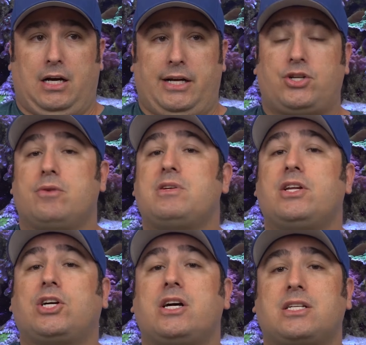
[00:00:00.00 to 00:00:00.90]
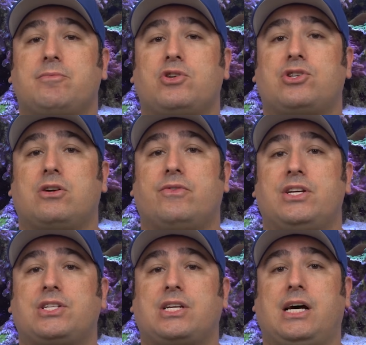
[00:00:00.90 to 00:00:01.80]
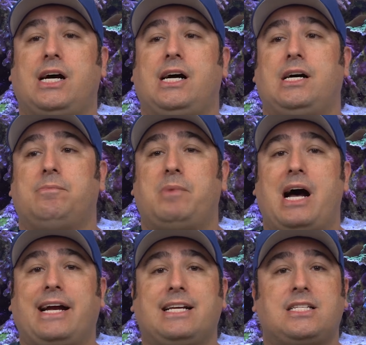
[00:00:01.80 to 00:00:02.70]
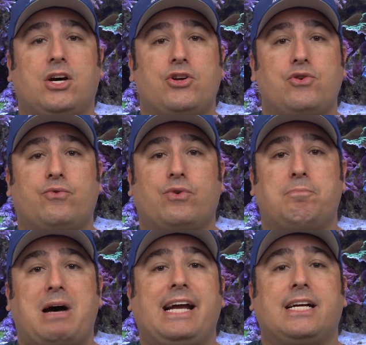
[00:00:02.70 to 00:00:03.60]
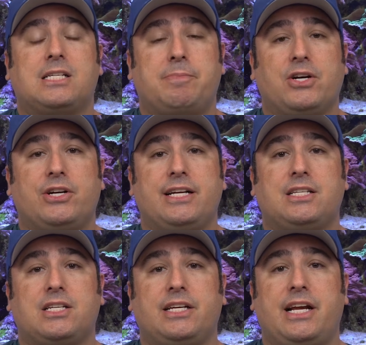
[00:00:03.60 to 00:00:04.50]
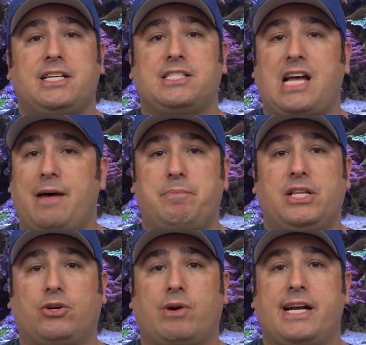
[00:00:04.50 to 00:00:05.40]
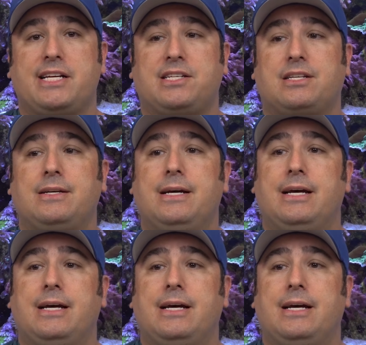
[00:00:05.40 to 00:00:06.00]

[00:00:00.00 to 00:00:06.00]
In terms of their customer service, I can tell you from my experience, it has not been the greatest.